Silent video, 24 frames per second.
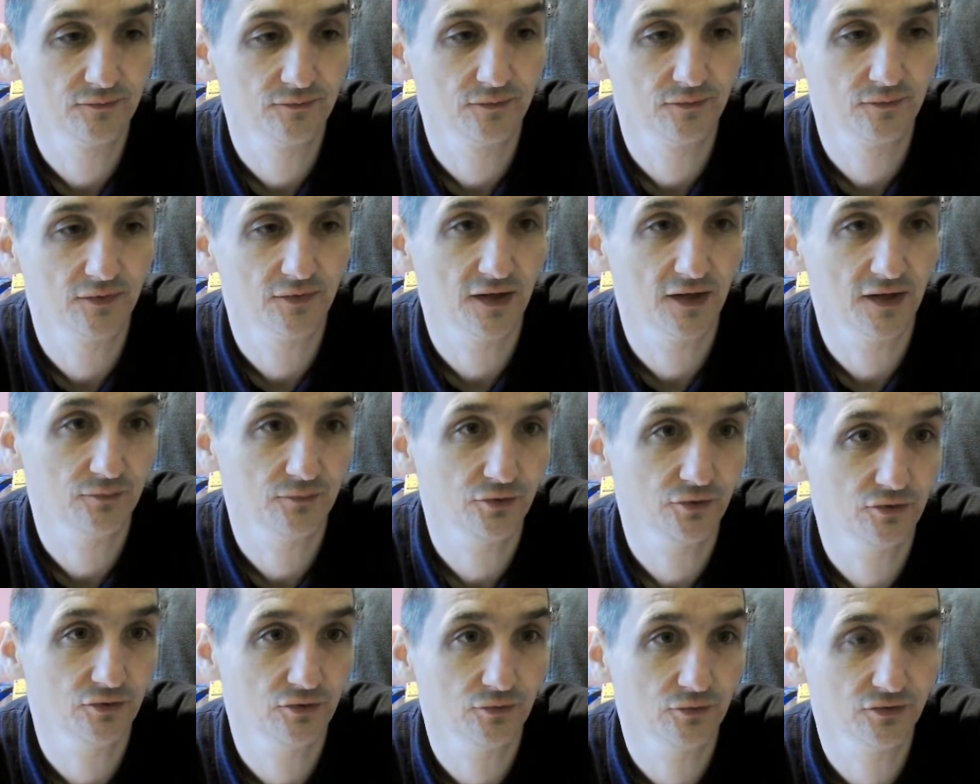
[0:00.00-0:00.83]
and we
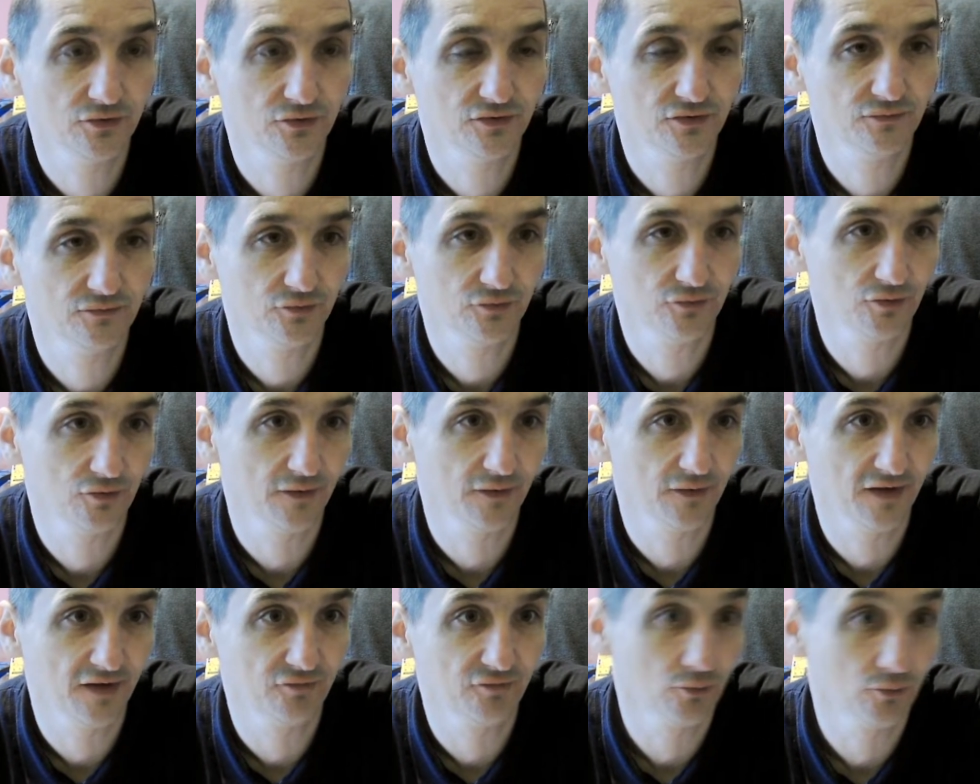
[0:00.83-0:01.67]
don't want you know
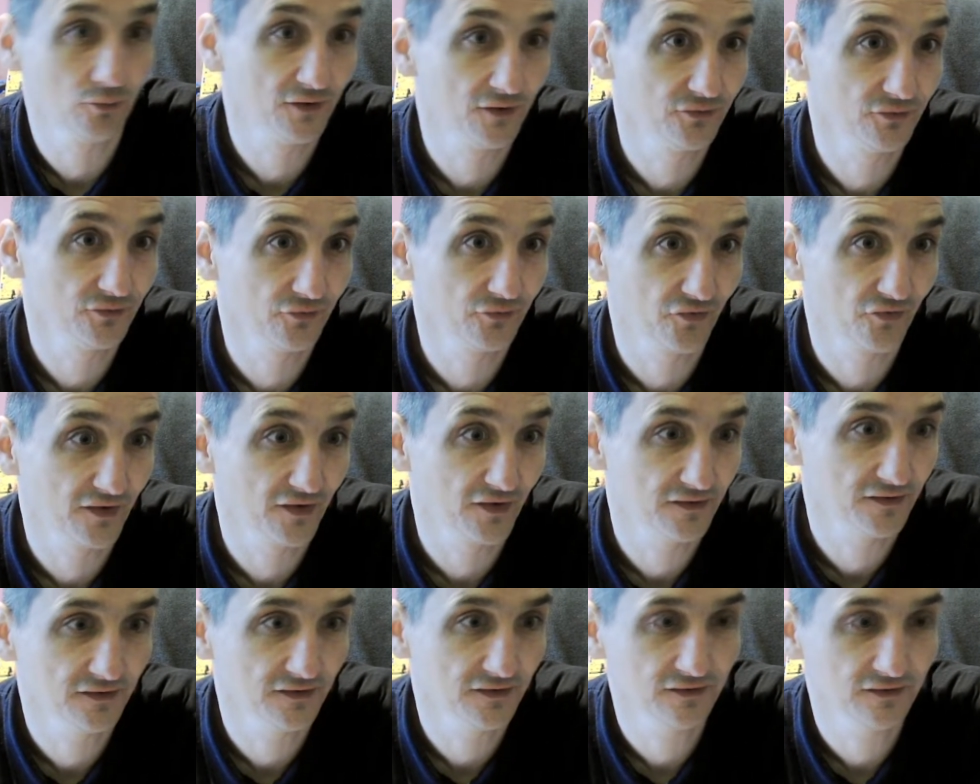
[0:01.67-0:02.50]
everyone to
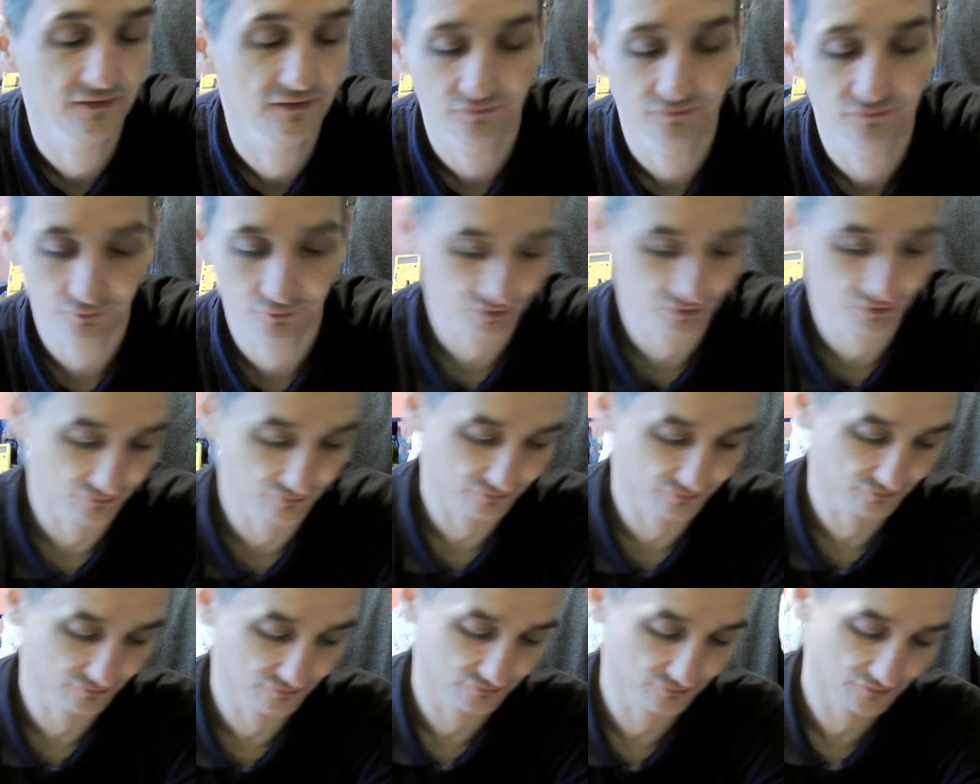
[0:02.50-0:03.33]
send in if we
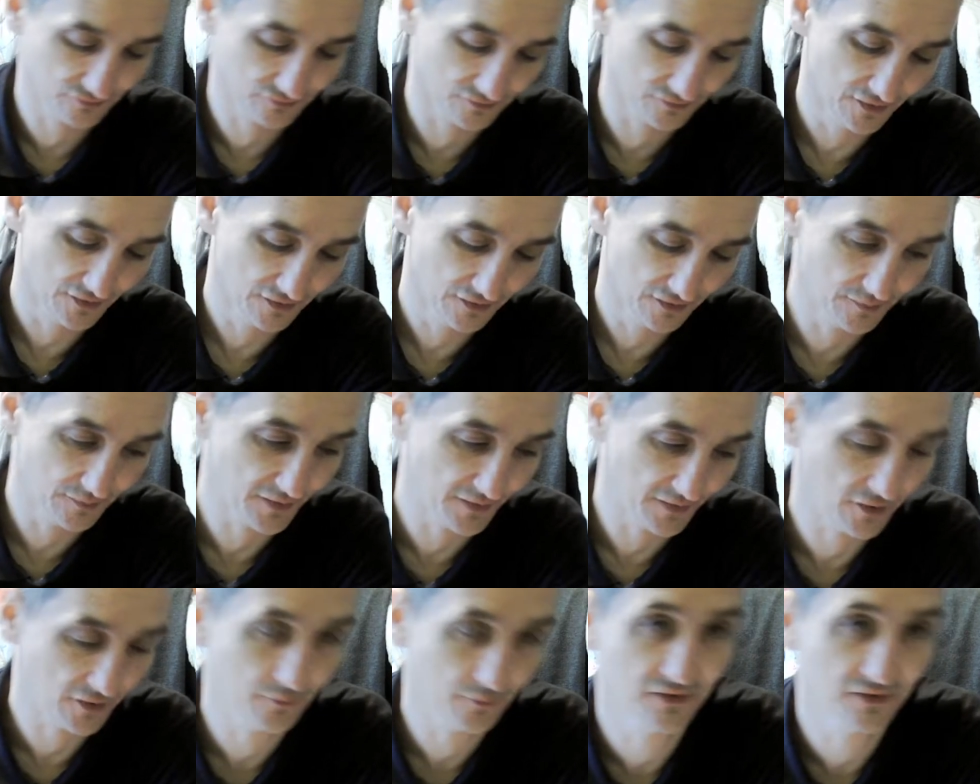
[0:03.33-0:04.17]
don't depend
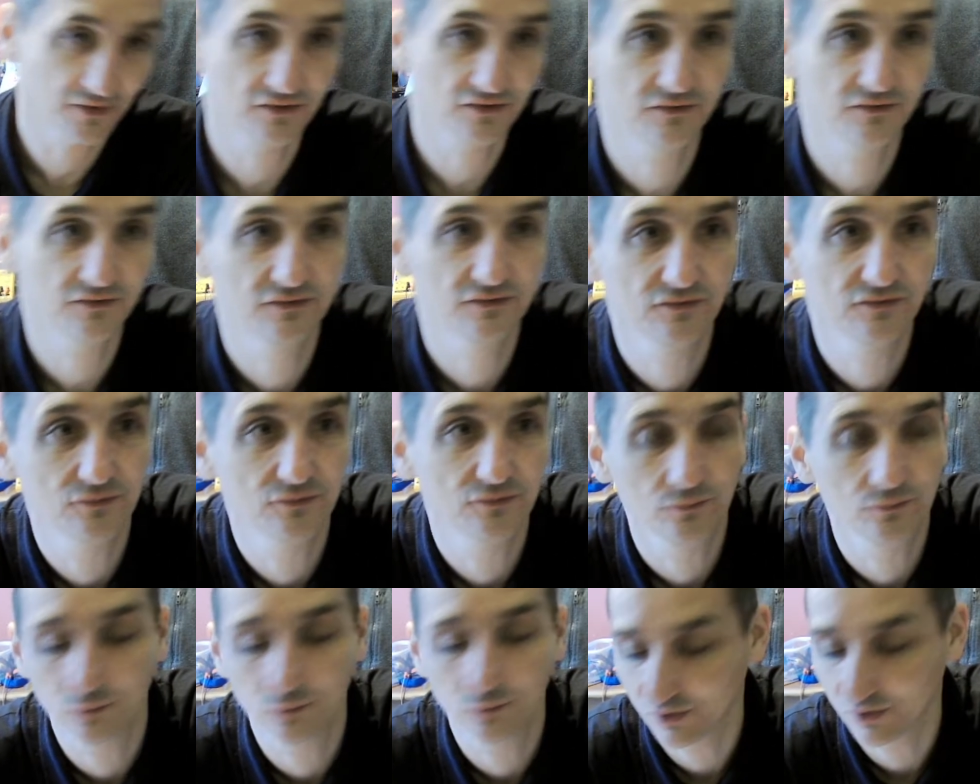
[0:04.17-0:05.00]
how many
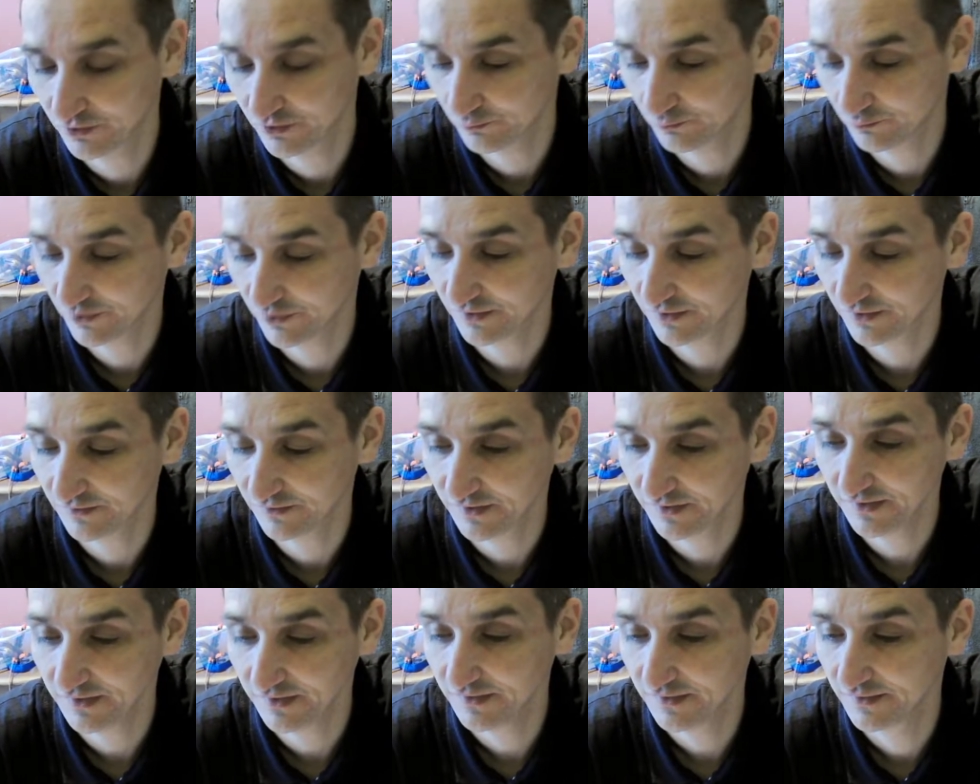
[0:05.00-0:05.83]
work we can
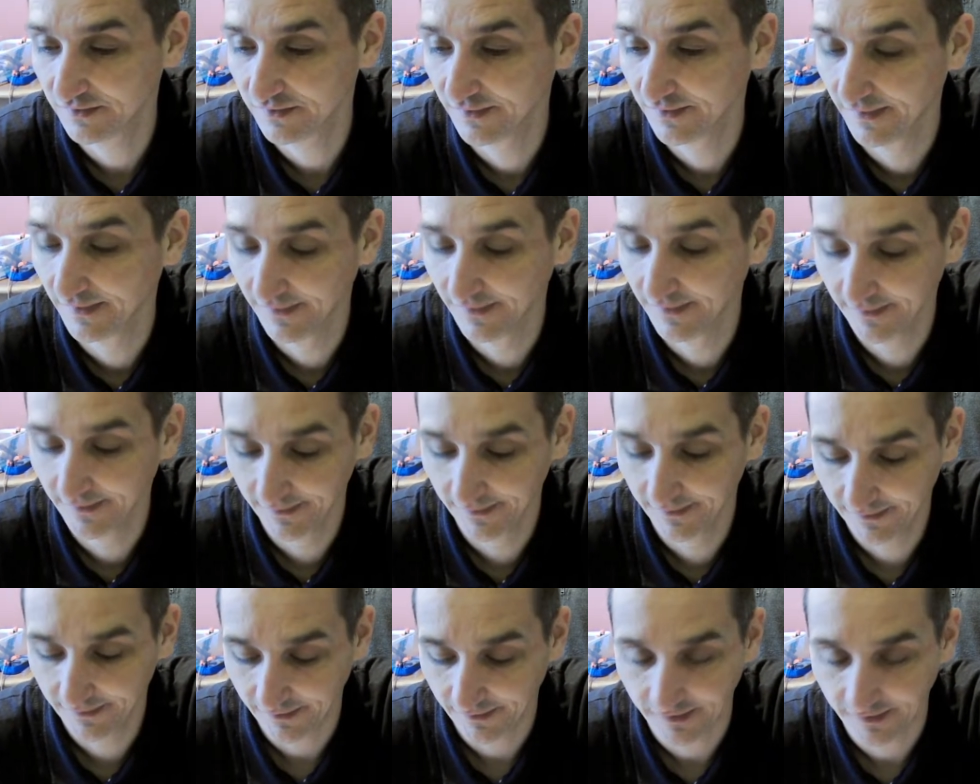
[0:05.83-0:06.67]
take
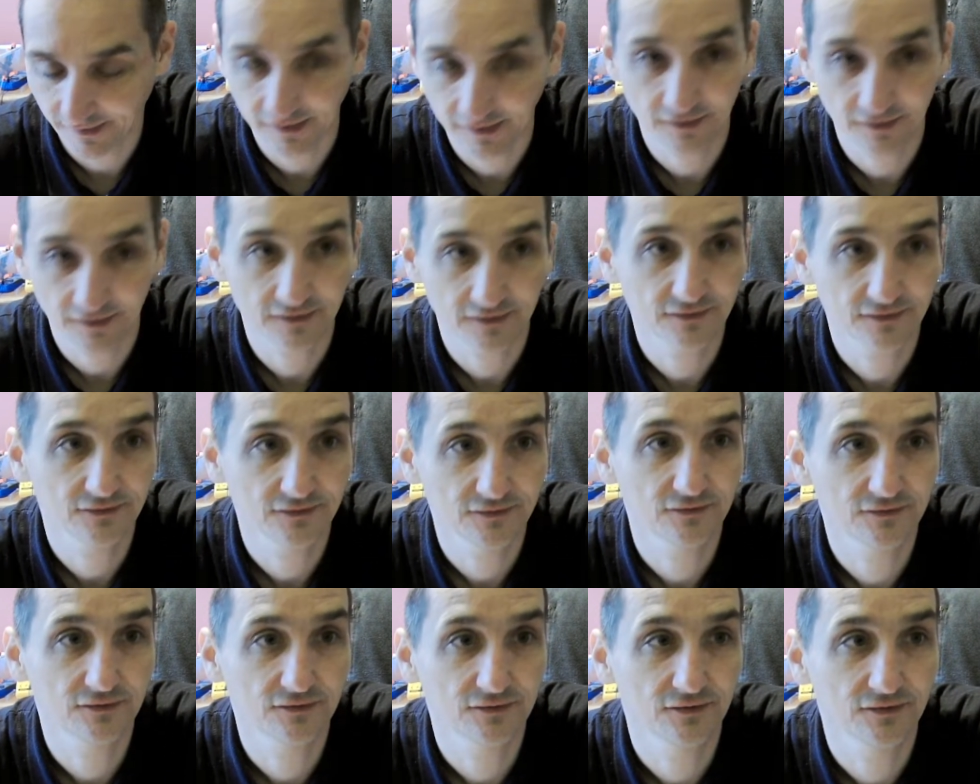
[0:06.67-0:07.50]
and
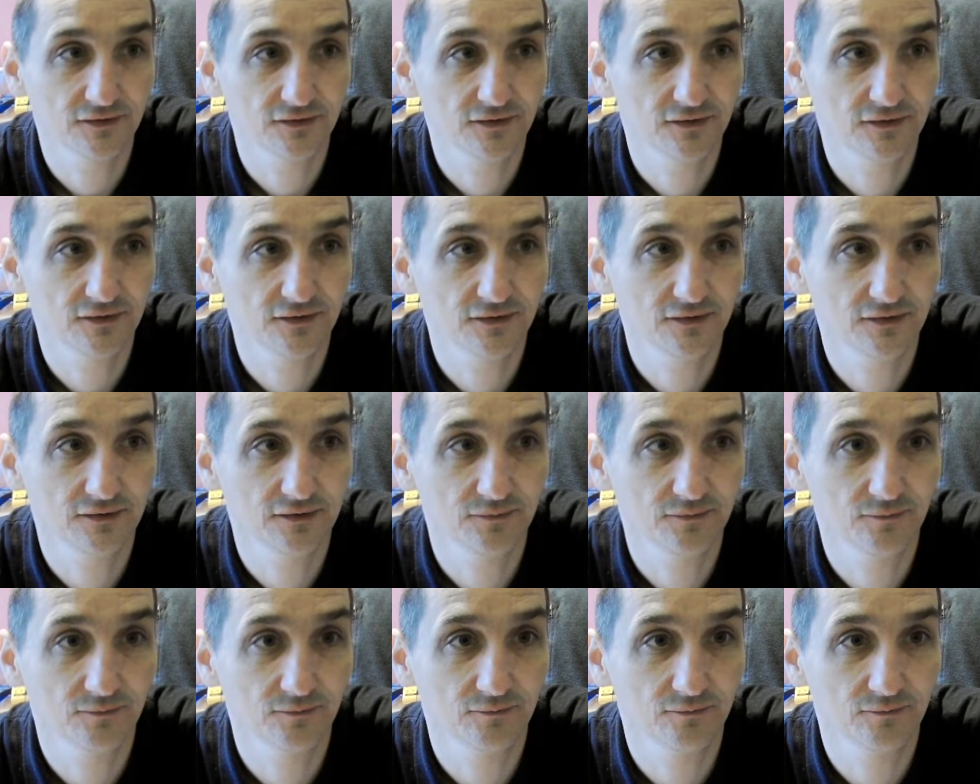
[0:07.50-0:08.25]
uh,